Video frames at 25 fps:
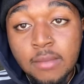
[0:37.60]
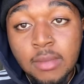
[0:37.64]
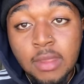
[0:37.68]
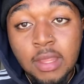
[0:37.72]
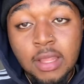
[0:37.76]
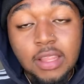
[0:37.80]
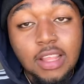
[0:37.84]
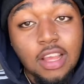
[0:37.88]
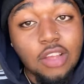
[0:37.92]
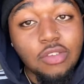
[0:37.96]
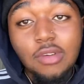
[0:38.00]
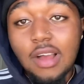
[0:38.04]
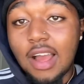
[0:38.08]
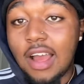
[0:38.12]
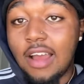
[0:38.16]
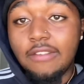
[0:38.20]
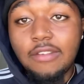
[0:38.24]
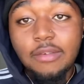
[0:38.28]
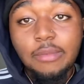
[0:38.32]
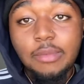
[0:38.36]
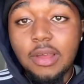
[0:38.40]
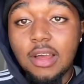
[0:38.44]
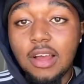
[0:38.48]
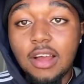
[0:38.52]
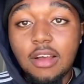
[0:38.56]
That's why I haven't
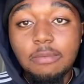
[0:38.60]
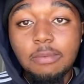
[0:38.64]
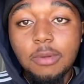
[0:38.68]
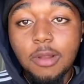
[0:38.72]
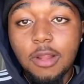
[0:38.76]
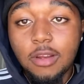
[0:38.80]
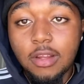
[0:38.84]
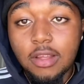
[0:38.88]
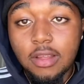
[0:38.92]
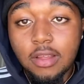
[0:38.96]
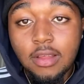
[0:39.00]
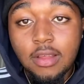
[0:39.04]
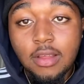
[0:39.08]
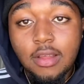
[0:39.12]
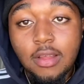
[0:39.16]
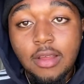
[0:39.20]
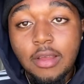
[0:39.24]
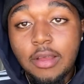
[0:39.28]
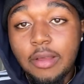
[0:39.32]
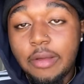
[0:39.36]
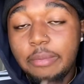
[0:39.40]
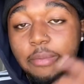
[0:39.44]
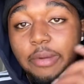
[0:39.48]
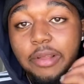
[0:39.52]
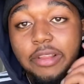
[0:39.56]
been uploading.
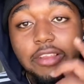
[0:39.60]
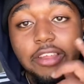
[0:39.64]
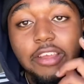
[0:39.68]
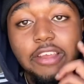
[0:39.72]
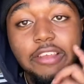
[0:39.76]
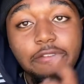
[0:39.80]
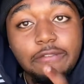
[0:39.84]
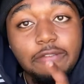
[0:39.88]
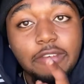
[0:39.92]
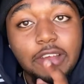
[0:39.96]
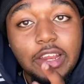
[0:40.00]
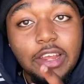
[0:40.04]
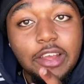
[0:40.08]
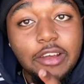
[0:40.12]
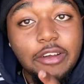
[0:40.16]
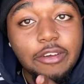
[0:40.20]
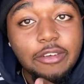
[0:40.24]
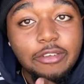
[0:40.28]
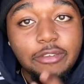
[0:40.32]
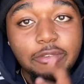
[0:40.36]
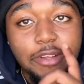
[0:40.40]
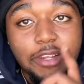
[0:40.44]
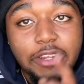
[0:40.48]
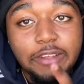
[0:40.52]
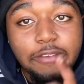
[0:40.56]
But this video is
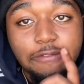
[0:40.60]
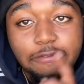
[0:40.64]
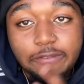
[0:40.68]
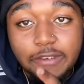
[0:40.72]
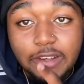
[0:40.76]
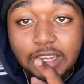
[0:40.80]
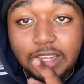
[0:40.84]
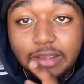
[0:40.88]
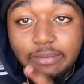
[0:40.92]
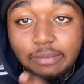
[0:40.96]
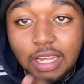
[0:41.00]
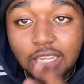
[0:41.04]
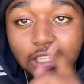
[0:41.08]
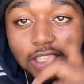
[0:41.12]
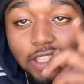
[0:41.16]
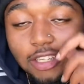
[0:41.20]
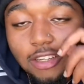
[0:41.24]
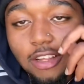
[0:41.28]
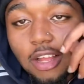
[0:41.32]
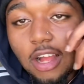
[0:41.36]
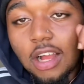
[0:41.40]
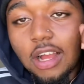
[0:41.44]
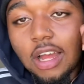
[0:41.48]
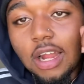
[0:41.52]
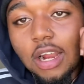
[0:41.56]
really funny. Make sure
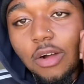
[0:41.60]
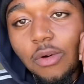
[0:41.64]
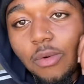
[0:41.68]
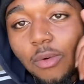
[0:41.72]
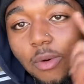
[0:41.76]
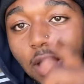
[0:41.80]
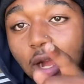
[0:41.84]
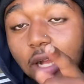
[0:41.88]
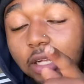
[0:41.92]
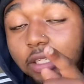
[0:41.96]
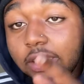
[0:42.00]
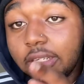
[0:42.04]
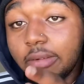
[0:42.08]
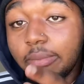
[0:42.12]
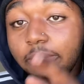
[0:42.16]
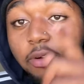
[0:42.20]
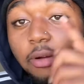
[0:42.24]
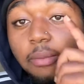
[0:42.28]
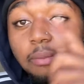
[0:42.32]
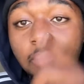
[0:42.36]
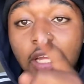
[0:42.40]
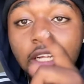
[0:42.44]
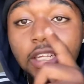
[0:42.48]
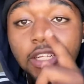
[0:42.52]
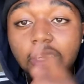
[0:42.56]
y'all gotta watch. But
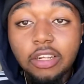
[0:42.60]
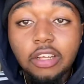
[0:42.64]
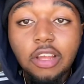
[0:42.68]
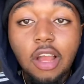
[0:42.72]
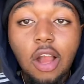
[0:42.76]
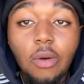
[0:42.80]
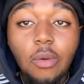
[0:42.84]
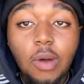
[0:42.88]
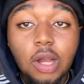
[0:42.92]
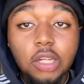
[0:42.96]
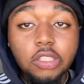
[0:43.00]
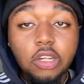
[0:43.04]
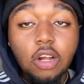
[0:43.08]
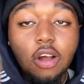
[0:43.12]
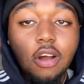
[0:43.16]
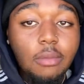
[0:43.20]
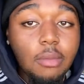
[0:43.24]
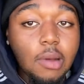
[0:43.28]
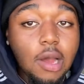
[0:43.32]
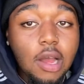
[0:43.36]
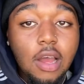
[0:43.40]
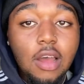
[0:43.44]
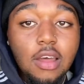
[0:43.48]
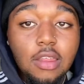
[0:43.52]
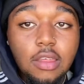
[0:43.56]
make sure y'all watch all
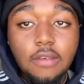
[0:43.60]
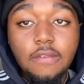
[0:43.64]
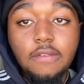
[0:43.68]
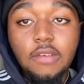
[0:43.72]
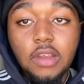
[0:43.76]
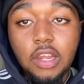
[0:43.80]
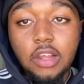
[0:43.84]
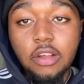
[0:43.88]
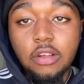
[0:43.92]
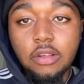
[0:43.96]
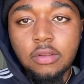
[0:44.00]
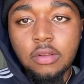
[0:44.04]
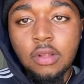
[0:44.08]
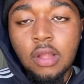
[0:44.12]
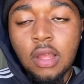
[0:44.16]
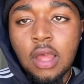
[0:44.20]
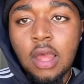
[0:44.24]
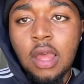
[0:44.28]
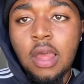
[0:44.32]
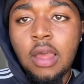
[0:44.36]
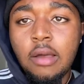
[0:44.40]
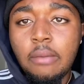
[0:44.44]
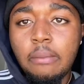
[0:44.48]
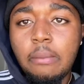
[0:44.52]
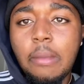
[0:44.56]
my other videos.
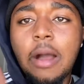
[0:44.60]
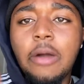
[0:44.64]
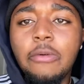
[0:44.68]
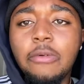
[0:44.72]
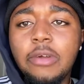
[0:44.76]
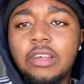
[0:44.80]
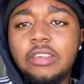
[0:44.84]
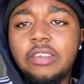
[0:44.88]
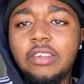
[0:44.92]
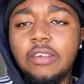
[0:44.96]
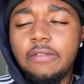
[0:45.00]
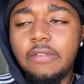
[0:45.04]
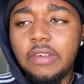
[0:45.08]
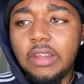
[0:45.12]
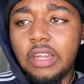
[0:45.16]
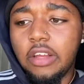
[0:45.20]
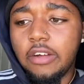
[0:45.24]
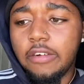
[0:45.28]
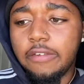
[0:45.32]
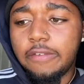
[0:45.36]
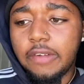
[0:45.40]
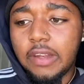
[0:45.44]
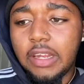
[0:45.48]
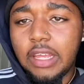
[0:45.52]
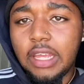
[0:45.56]
My recent video
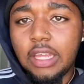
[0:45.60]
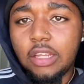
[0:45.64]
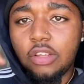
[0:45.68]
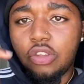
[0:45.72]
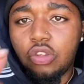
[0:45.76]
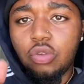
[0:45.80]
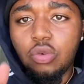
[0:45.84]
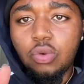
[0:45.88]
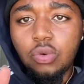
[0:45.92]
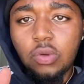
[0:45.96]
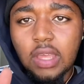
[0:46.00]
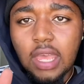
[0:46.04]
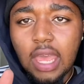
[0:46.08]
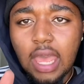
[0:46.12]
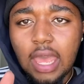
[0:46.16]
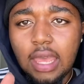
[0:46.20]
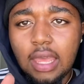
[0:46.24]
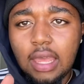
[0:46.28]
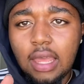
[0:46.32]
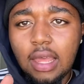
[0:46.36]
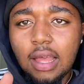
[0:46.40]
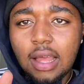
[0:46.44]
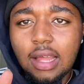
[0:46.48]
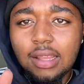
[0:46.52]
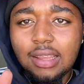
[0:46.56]
finna hit
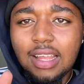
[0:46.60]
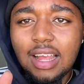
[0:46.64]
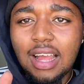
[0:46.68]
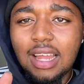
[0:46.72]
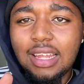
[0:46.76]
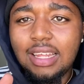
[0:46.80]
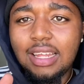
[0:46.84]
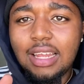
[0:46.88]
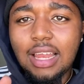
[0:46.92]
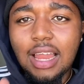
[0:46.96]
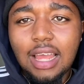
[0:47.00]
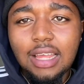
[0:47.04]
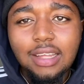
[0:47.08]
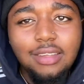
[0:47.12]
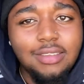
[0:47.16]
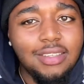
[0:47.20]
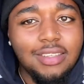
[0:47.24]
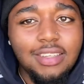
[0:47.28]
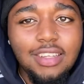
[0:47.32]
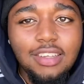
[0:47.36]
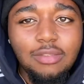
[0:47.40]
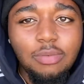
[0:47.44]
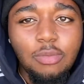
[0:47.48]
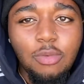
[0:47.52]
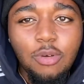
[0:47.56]
2K. I think I need like
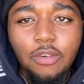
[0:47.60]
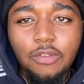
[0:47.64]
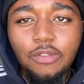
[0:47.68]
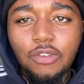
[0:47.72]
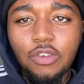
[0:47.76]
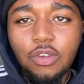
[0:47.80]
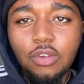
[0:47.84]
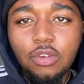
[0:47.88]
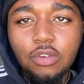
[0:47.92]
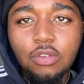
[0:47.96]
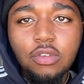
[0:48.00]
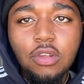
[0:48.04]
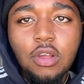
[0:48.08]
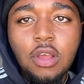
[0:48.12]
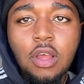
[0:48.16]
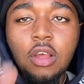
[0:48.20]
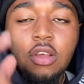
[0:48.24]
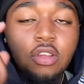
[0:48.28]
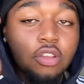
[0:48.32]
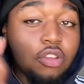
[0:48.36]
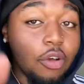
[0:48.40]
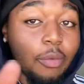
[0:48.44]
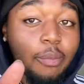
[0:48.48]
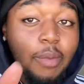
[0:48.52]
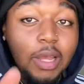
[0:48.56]
six more views.
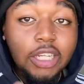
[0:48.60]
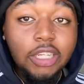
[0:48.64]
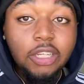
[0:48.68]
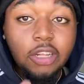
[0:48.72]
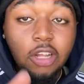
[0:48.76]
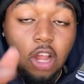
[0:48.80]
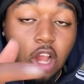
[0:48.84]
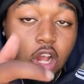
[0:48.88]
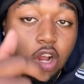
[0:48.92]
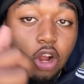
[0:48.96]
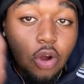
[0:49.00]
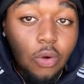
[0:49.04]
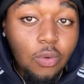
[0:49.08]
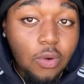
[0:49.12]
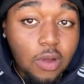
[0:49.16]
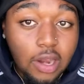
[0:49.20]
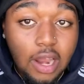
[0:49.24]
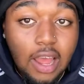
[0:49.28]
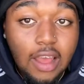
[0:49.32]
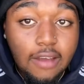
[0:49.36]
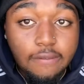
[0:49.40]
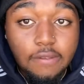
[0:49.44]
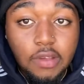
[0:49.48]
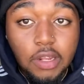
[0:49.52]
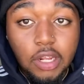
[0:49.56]
So make sure y'all go run
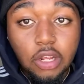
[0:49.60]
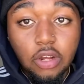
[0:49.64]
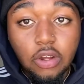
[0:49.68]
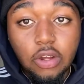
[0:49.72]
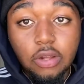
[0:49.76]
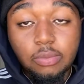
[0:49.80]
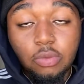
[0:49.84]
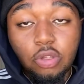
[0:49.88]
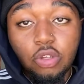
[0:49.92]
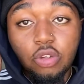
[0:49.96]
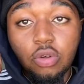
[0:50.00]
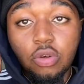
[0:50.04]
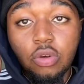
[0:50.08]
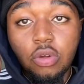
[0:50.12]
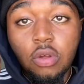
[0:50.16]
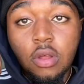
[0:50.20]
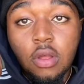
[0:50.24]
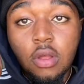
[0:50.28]
that video too.